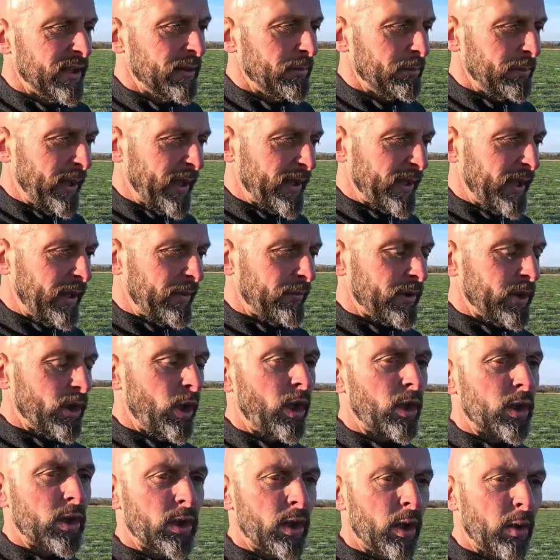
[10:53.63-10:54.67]
but that we're
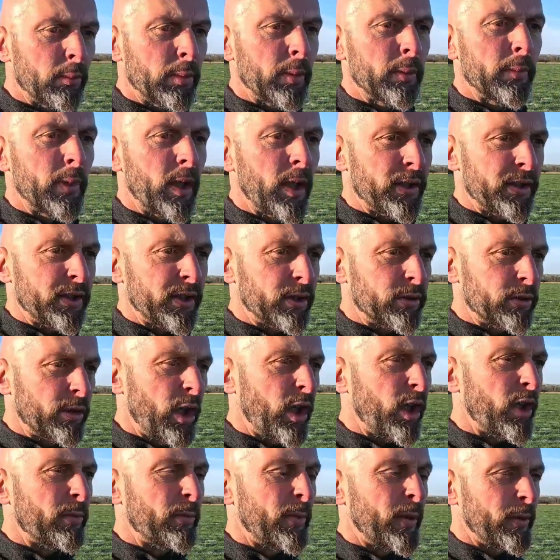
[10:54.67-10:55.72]
not compromising
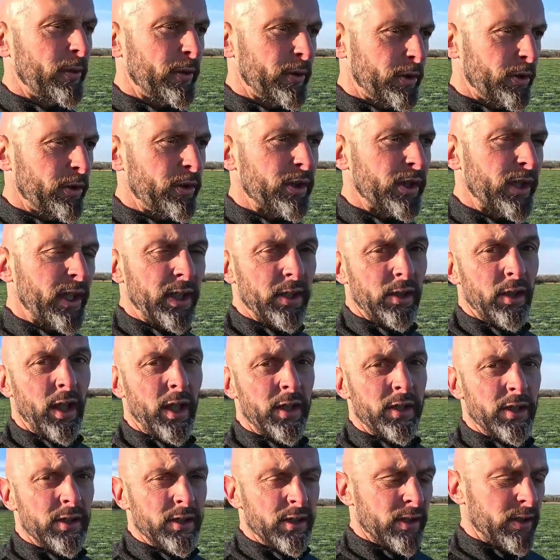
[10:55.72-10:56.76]
growth by reducing our
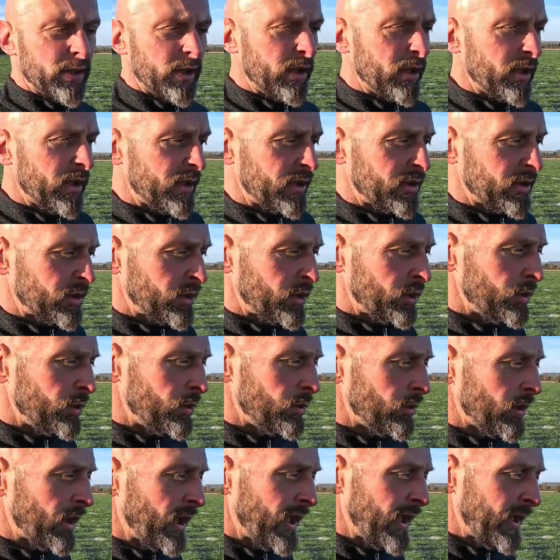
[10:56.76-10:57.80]
nitrogen
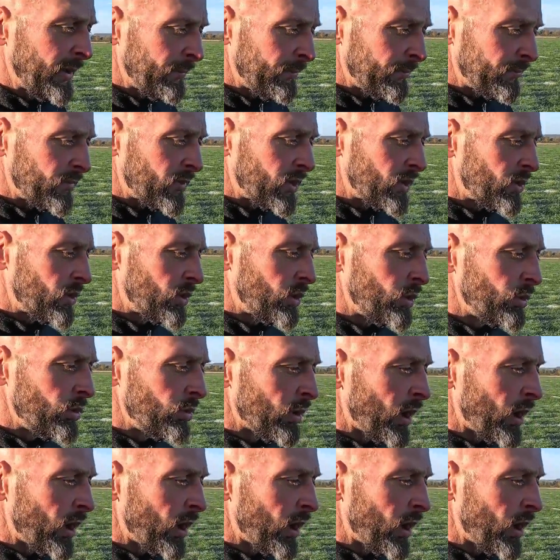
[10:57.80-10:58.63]
to, um, to